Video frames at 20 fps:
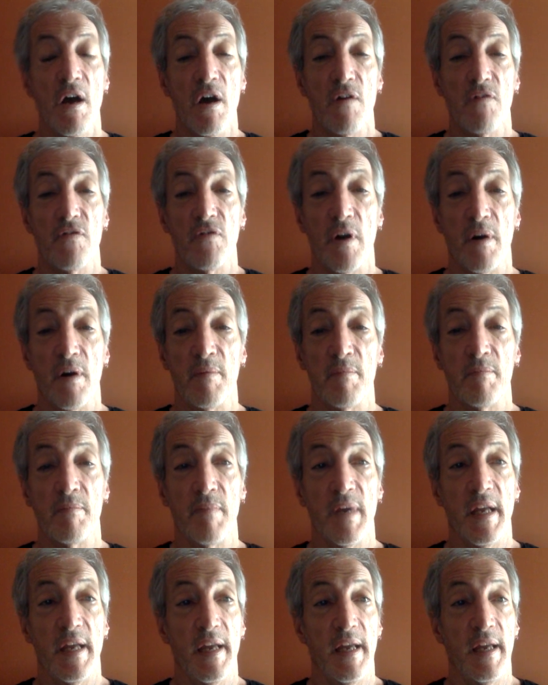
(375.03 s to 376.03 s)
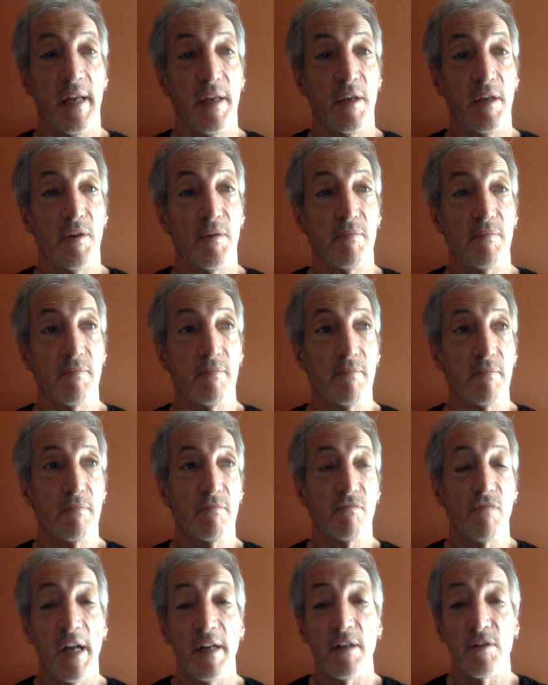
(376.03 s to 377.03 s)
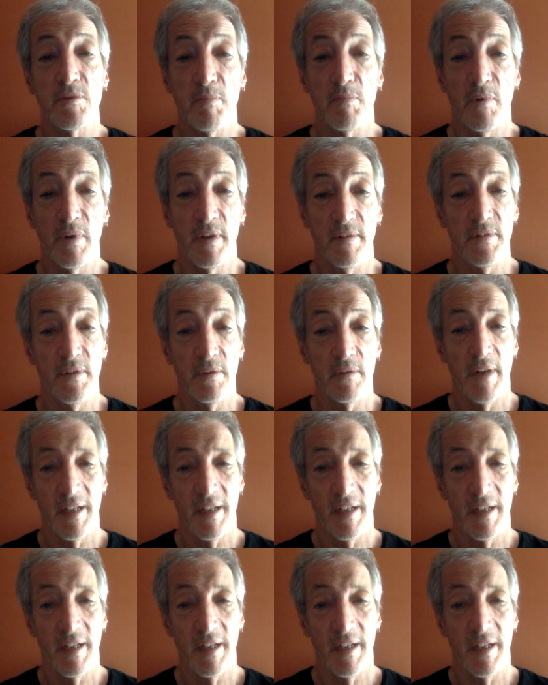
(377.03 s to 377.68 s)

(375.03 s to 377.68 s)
From a writer's point of view,